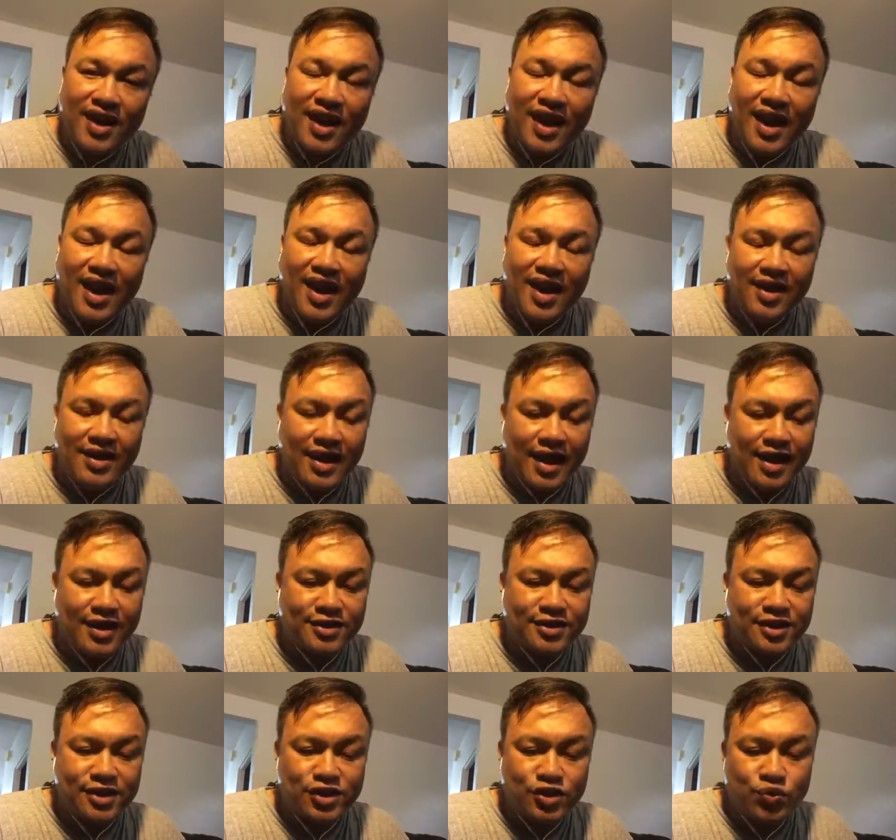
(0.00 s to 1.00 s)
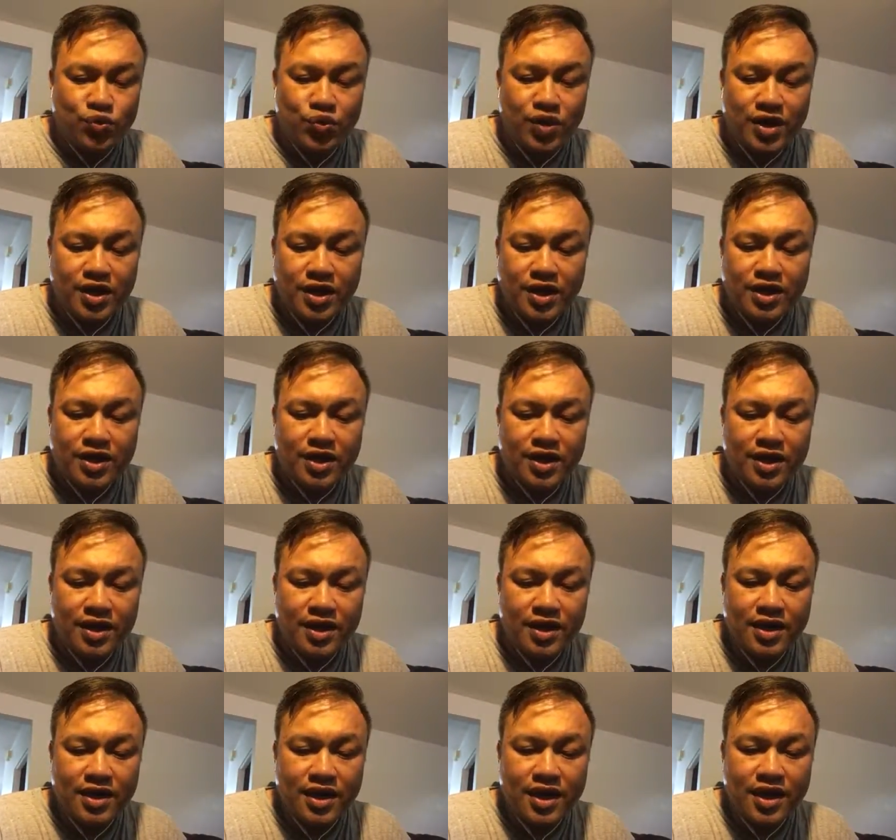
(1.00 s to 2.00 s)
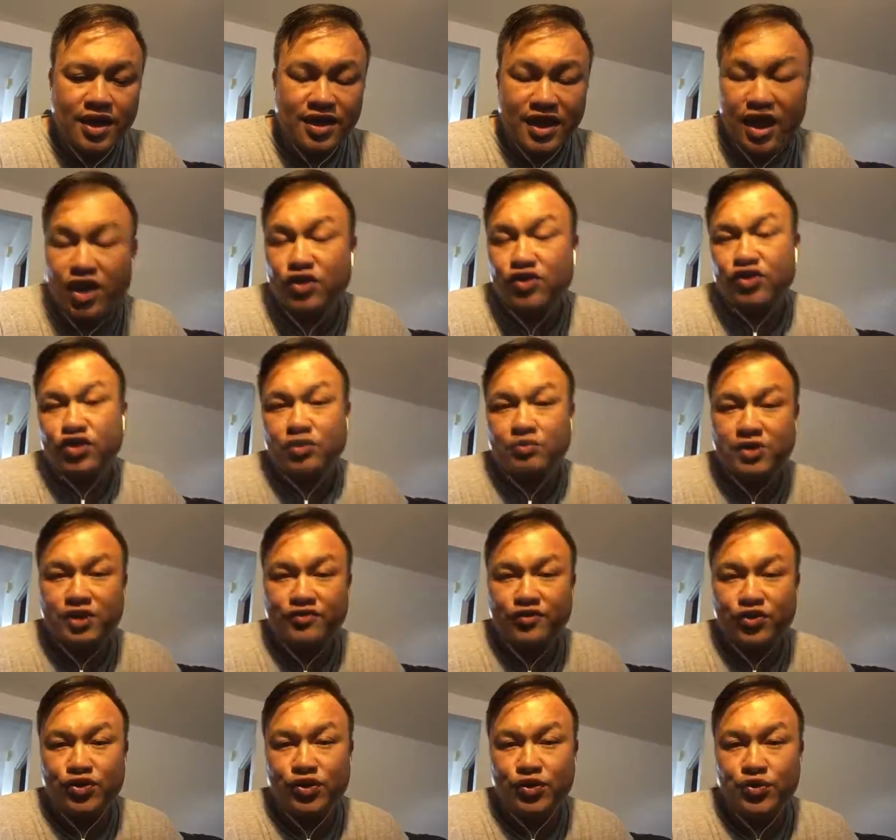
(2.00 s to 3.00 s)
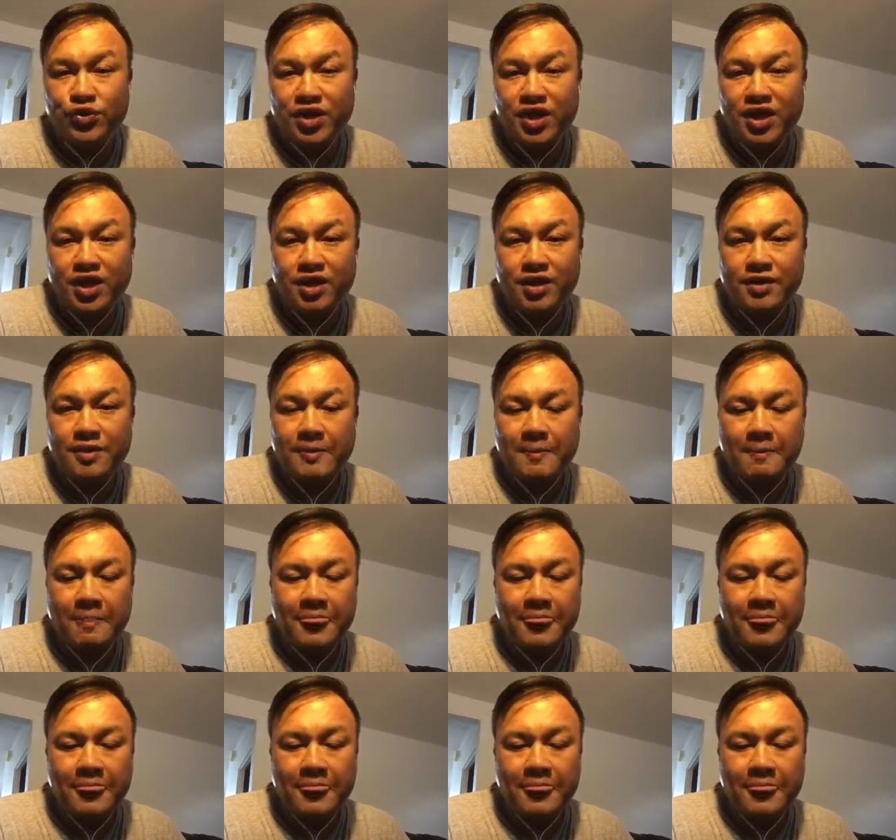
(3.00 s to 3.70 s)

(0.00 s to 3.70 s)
And I just want to thank you so much for tuning in.